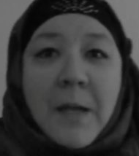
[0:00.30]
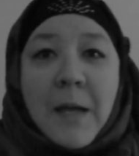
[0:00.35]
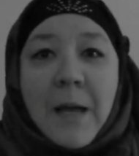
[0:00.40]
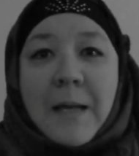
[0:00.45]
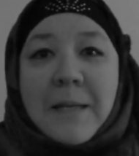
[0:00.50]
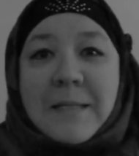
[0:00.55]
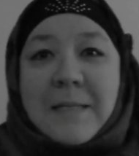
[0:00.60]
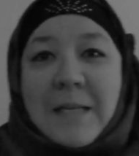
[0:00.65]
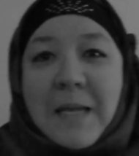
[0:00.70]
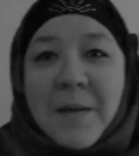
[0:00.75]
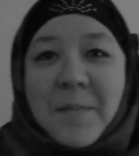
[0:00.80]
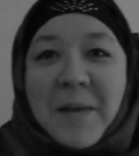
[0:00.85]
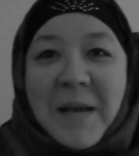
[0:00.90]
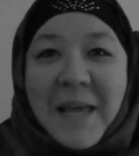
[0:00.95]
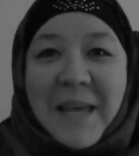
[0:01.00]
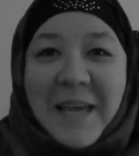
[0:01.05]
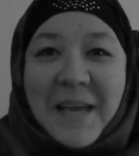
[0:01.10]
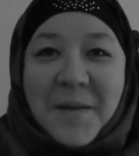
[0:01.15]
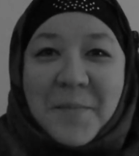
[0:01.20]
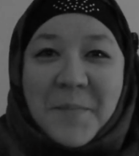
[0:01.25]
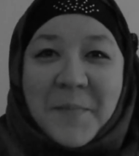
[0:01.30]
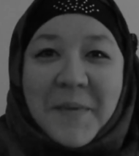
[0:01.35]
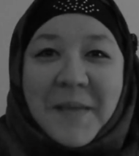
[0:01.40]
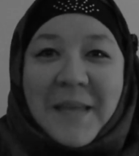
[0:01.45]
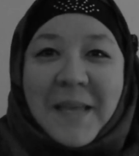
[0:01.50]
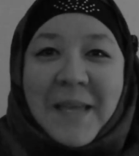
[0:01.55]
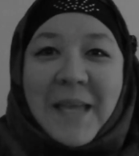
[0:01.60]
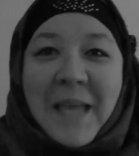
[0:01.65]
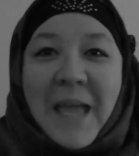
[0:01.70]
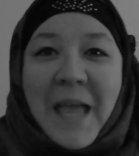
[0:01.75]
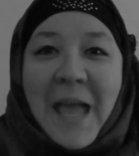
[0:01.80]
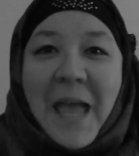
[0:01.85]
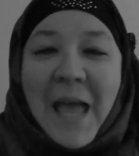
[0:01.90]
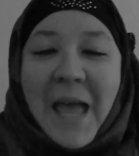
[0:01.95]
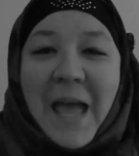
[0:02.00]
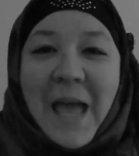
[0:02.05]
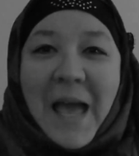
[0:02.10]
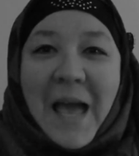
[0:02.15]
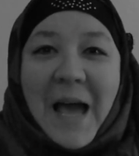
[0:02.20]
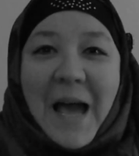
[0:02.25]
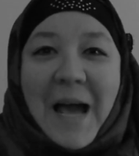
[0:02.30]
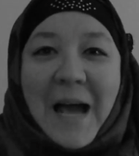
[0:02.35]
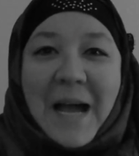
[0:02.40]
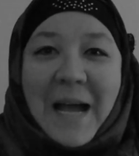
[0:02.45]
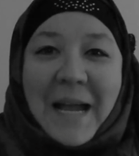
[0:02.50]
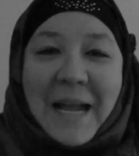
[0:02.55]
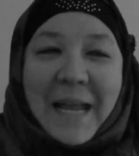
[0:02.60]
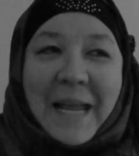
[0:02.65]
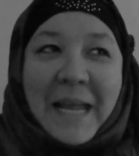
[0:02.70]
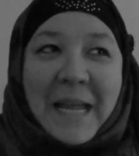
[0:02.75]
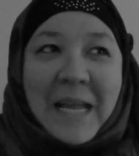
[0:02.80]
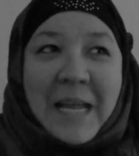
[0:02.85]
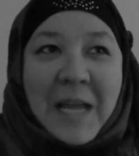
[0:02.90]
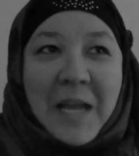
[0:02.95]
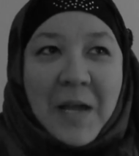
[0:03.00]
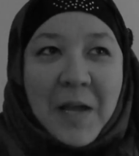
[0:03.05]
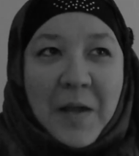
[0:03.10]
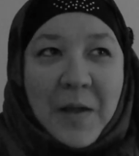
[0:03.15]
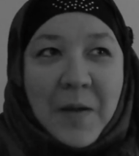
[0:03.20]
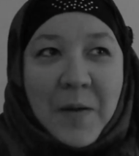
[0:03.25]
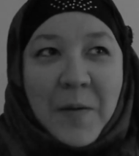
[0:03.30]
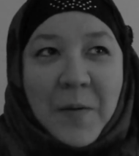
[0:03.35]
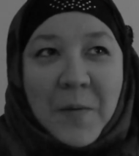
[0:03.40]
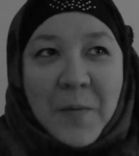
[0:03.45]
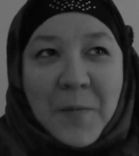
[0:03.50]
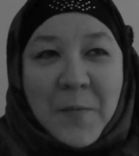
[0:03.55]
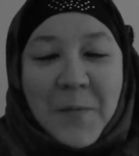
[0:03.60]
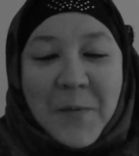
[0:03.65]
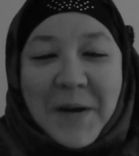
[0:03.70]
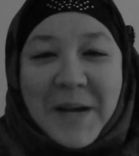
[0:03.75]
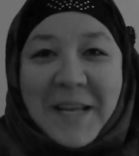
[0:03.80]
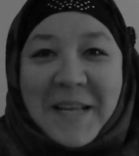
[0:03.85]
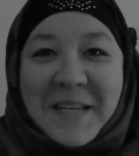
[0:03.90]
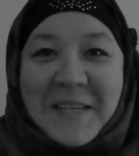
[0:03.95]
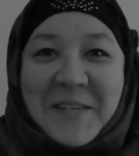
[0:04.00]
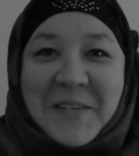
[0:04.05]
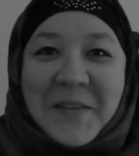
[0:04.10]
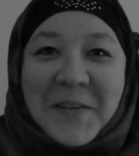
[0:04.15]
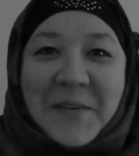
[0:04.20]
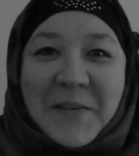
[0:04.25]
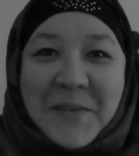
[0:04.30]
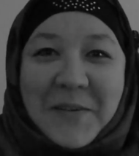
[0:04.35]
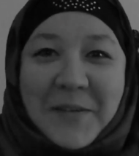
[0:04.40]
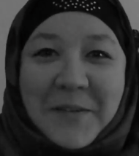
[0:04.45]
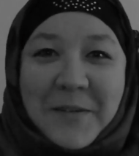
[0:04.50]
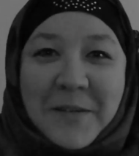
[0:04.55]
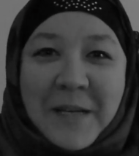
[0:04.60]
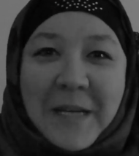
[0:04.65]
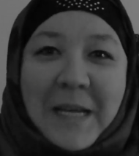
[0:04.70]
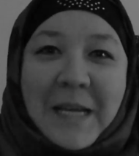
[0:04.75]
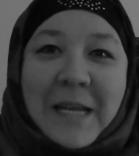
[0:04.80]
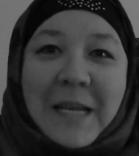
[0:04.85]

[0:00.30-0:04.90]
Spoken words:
Assalamu alaikum. I wanted to